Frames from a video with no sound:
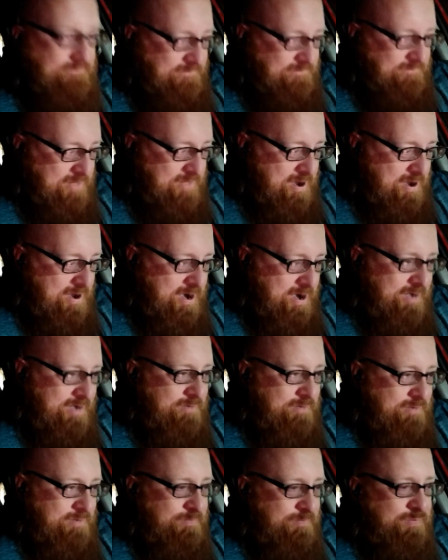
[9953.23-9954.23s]
All right.
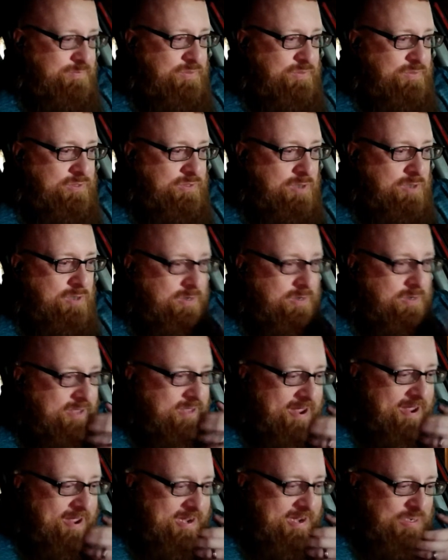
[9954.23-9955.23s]
So it's
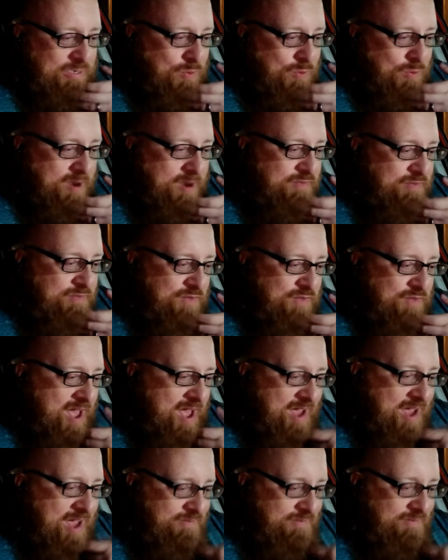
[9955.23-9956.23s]

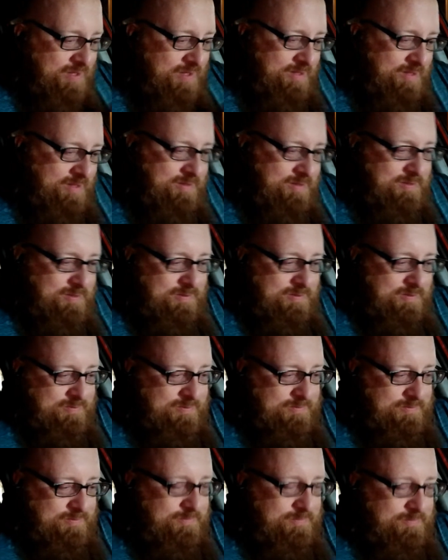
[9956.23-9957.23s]
8:25.
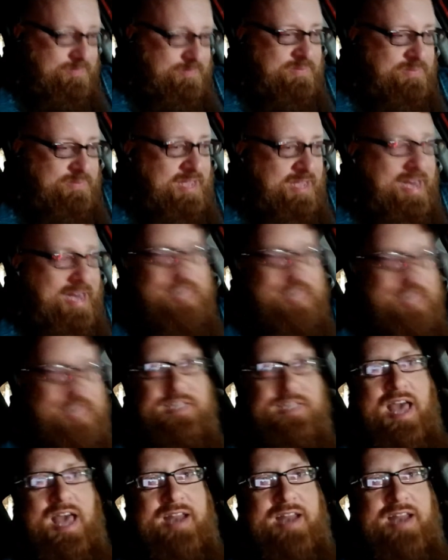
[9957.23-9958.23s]
It is
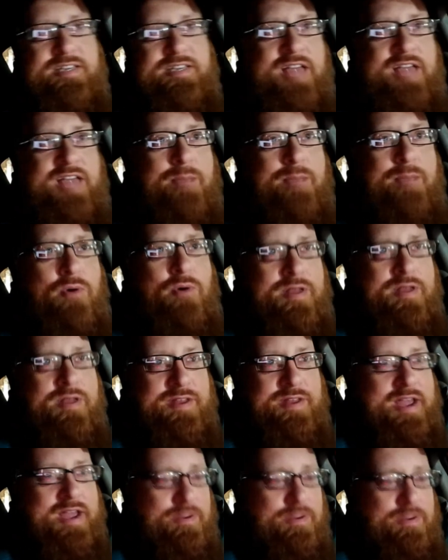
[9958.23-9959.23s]
kind of to that point in the
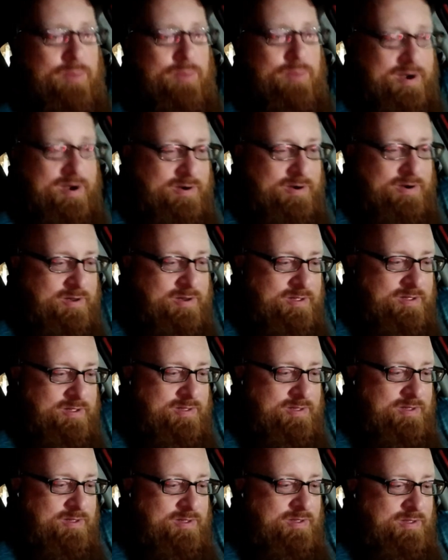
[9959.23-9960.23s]
night where
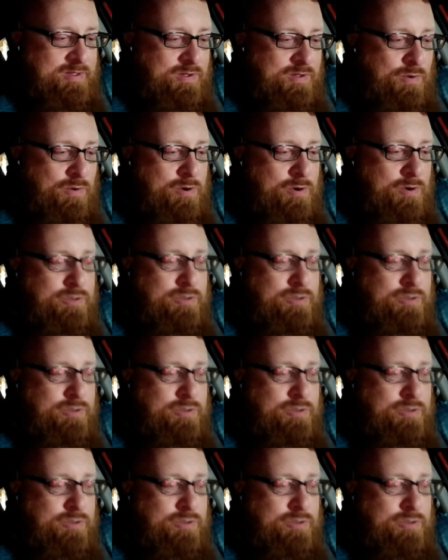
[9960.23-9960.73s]
orders